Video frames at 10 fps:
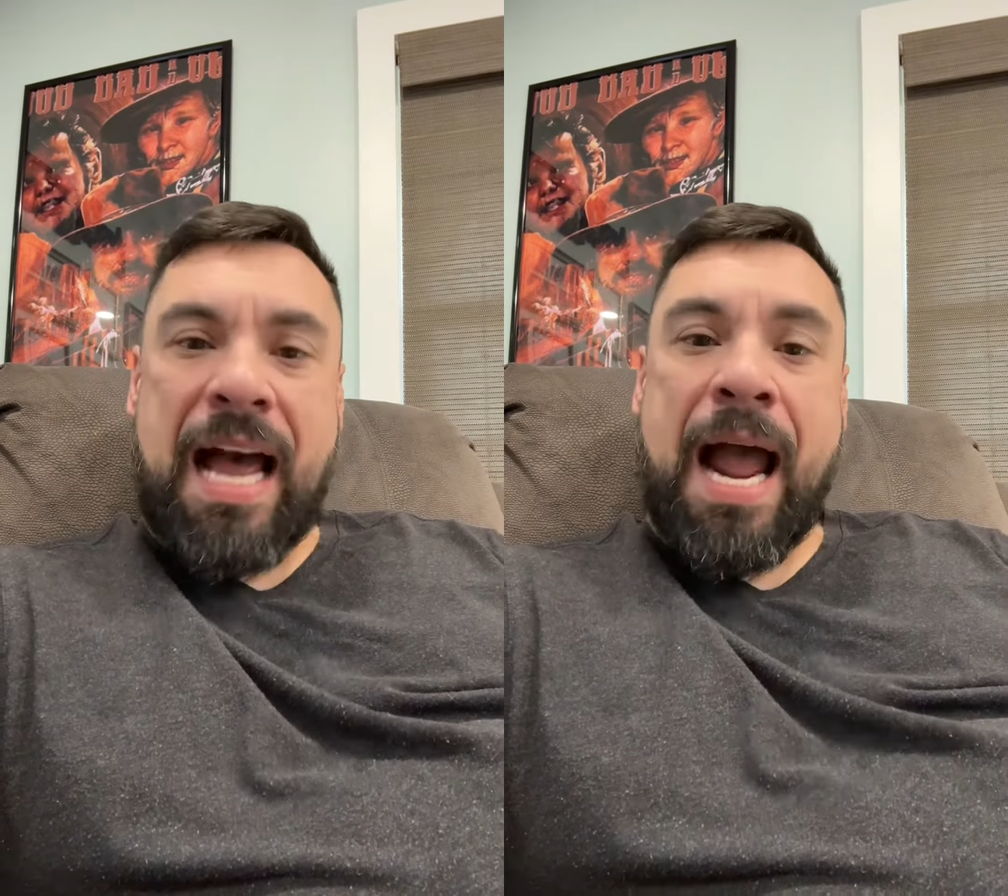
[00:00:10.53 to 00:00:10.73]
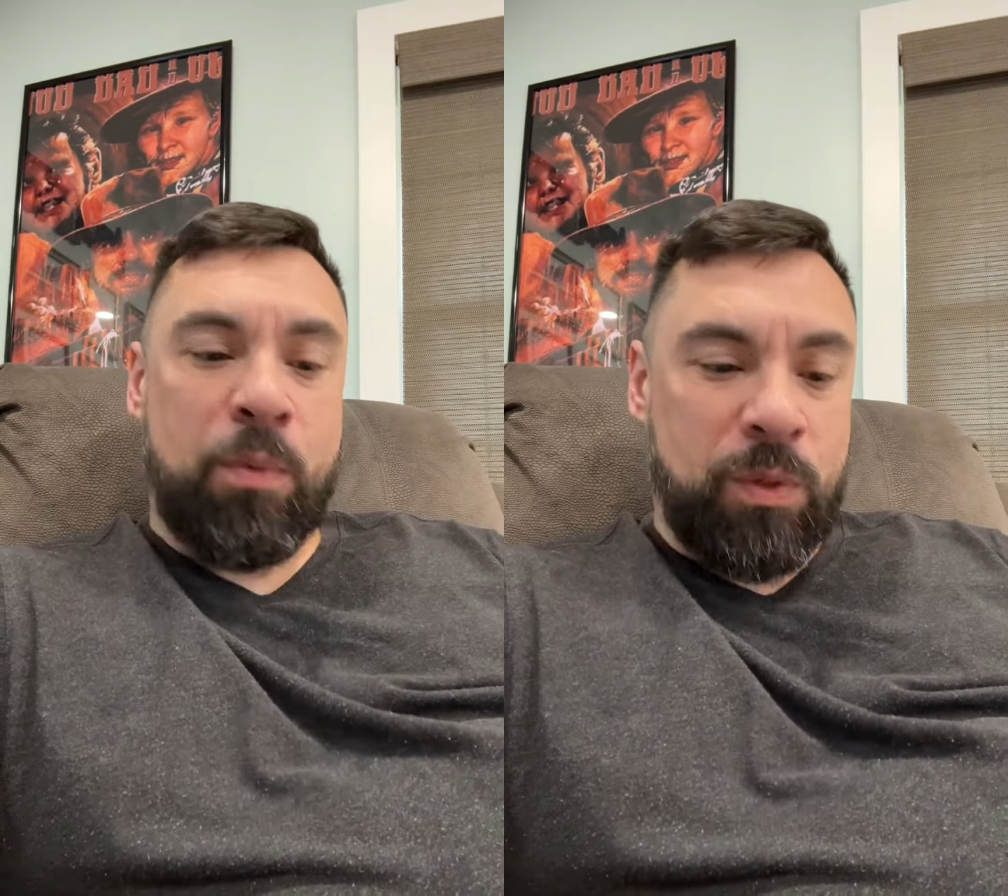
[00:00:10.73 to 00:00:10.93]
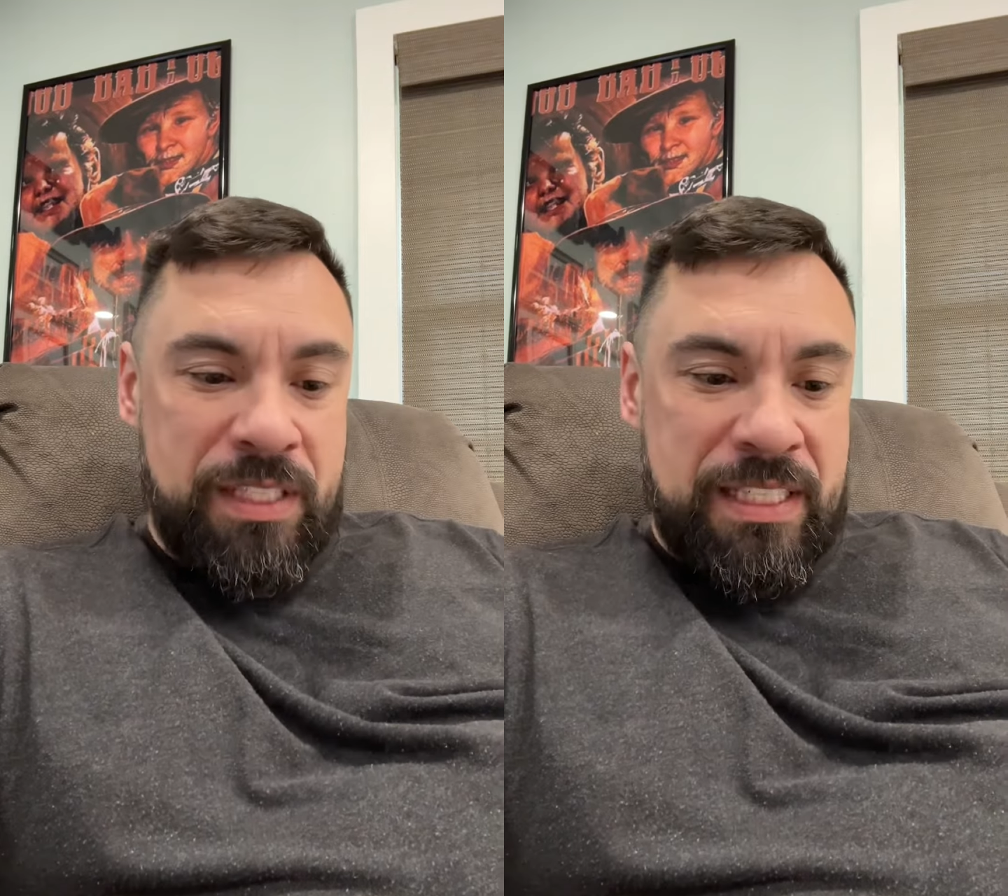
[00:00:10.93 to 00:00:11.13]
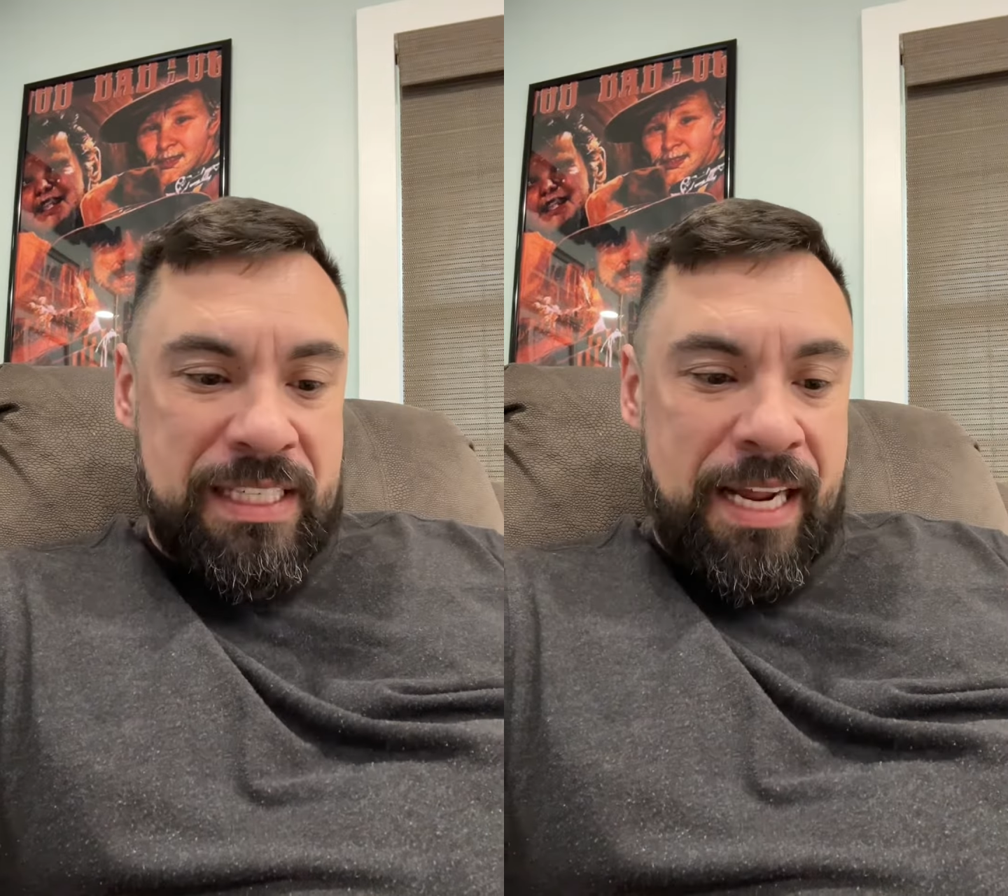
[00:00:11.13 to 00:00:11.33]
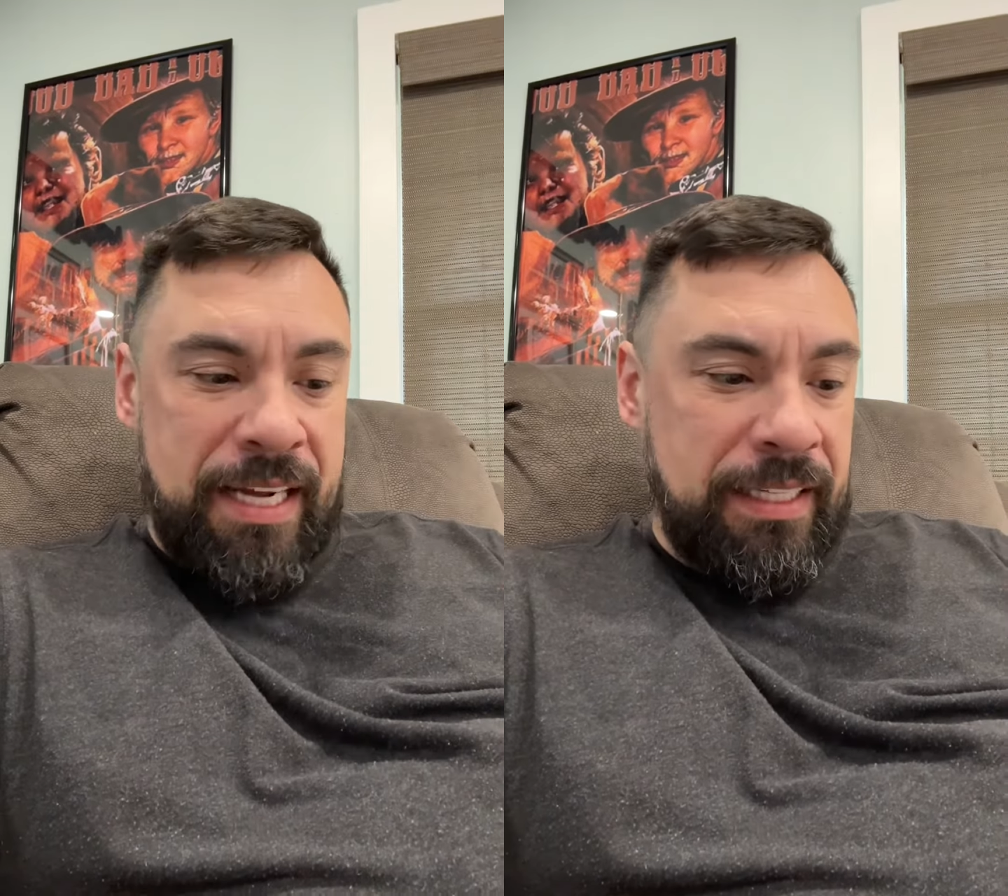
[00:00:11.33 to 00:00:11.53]
I will
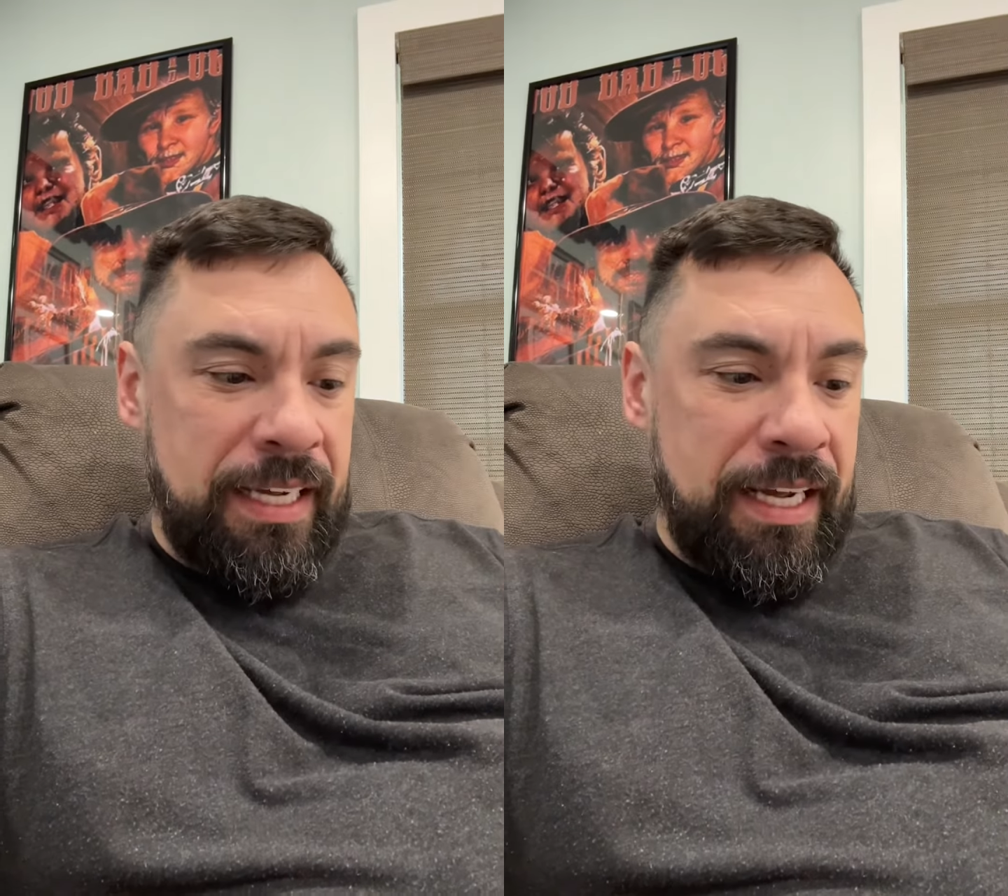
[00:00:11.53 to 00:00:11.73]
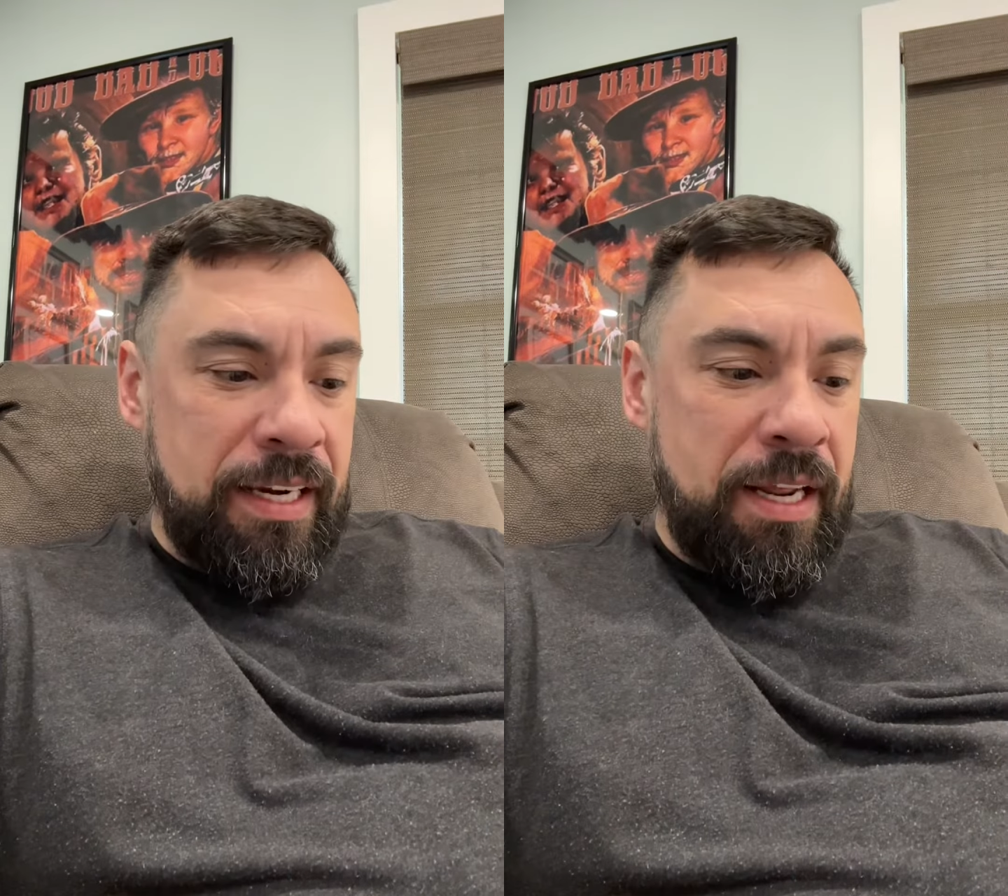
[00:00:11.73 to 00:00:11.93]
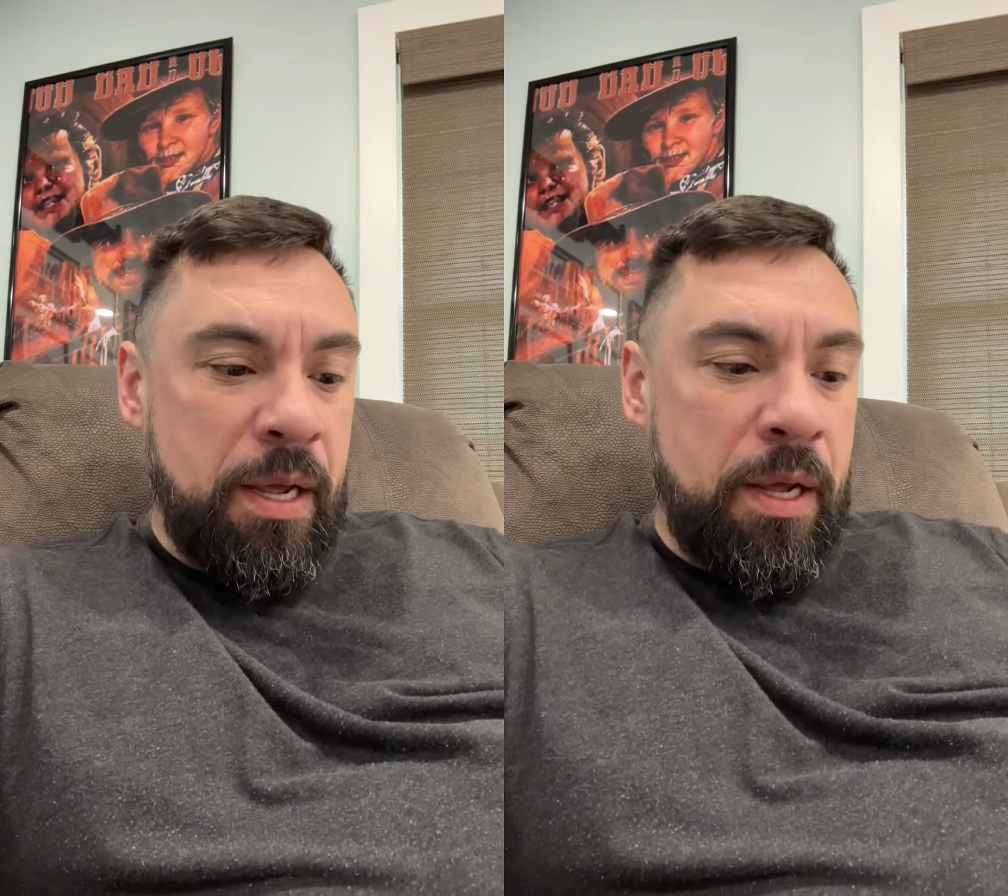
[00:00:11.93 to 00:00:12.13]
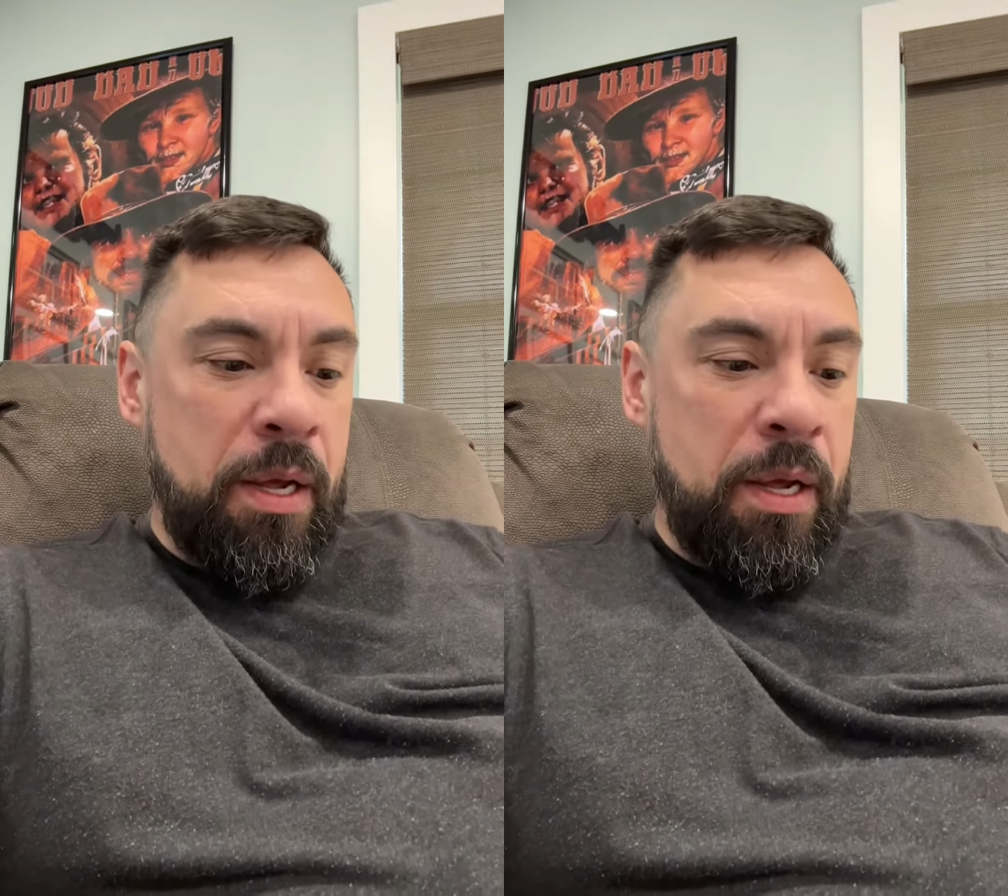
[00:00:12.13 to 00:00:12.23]
say again,